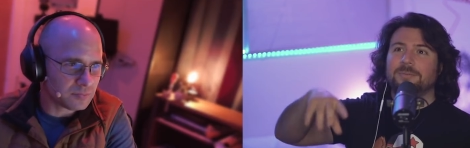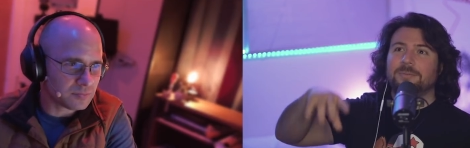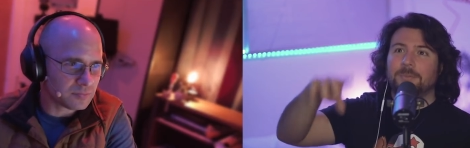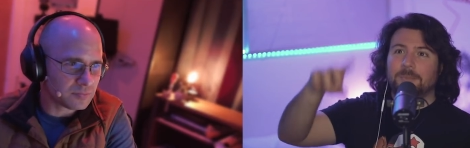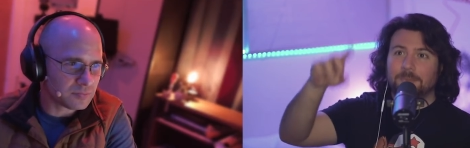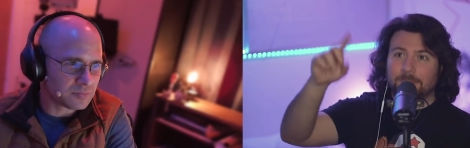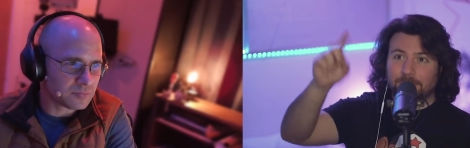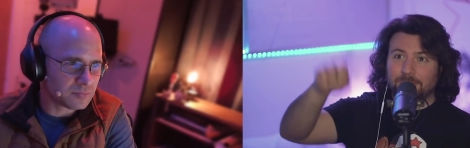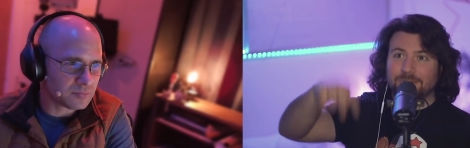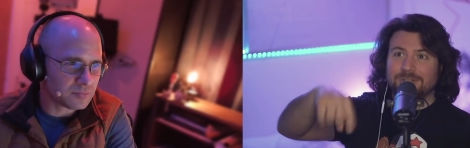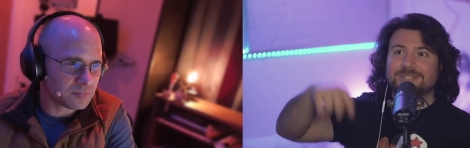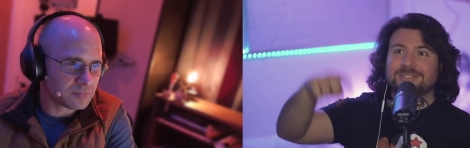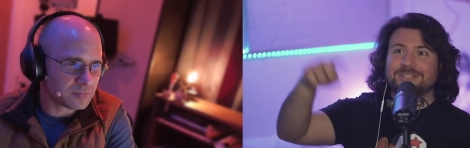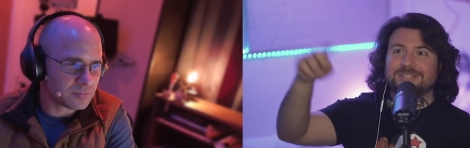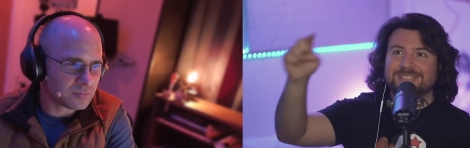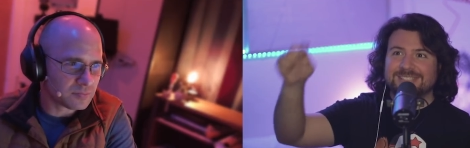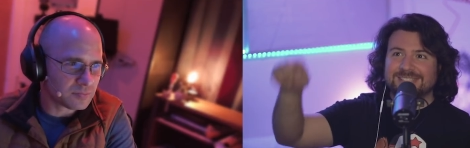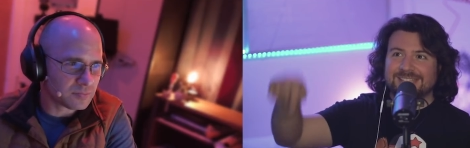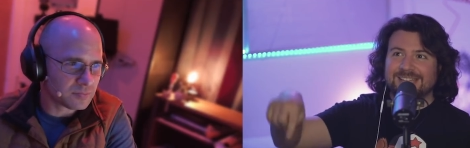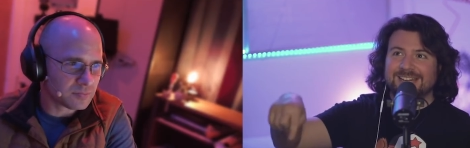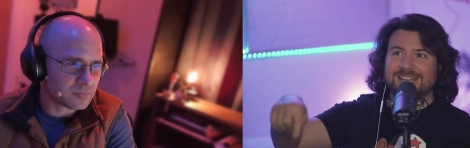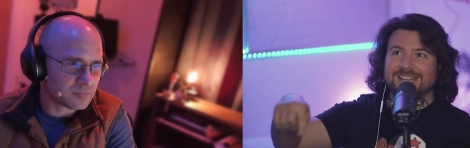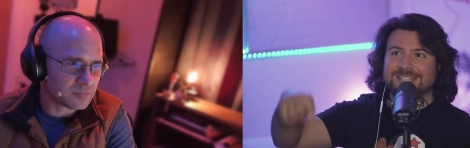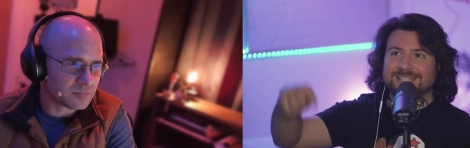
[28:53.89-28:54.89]
Speaker 1: The preacher's
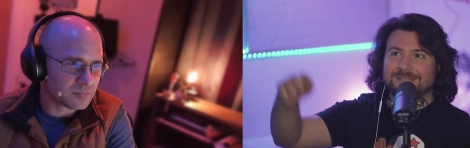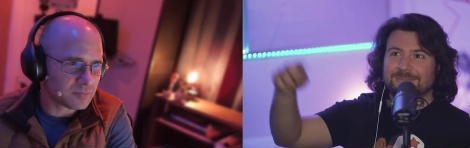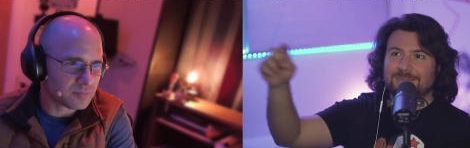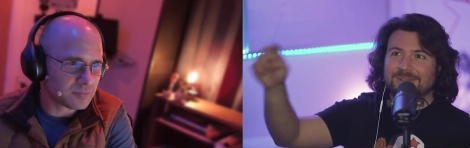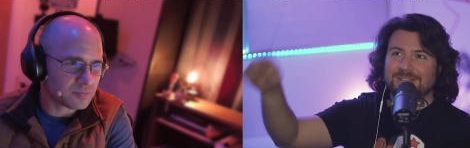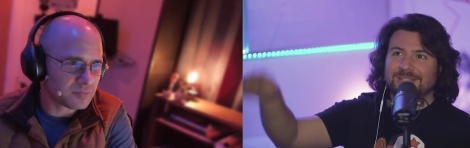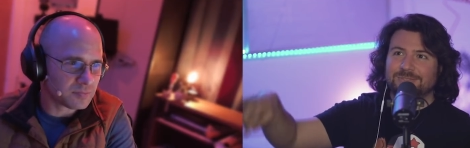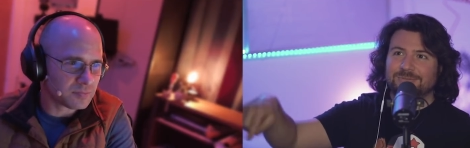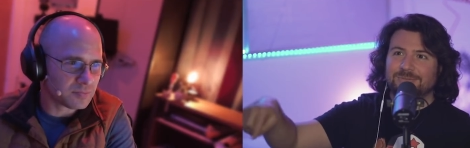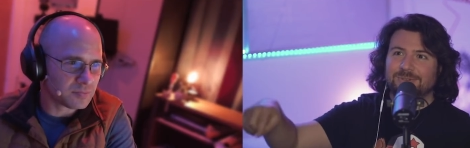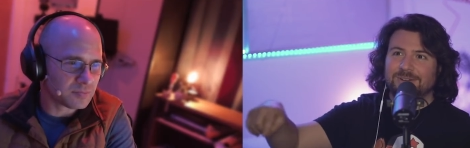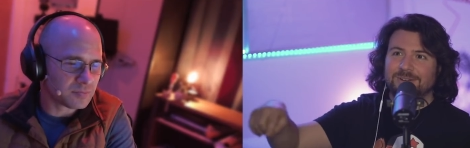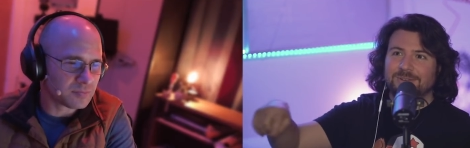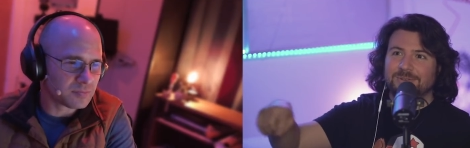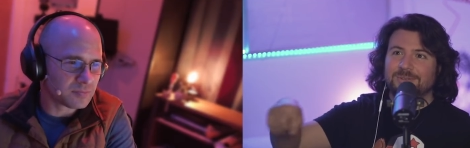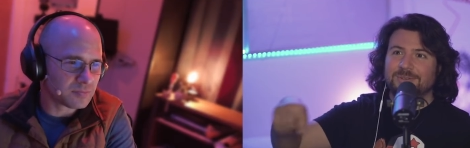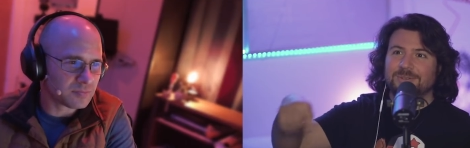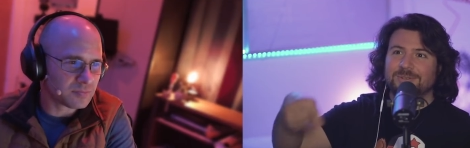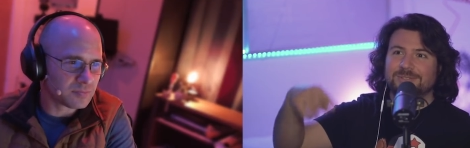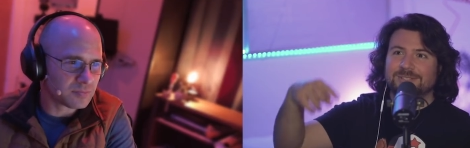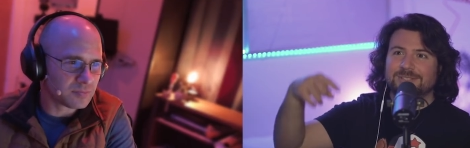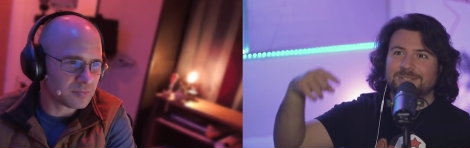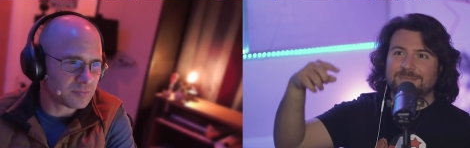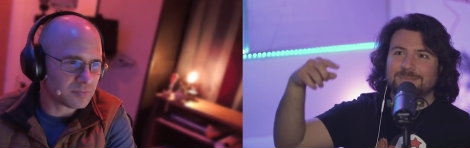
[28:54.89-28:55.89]
son has a best friend who
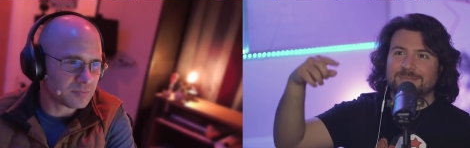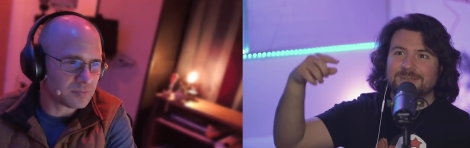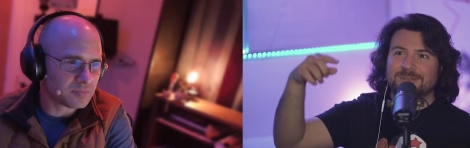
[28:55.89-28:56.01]
used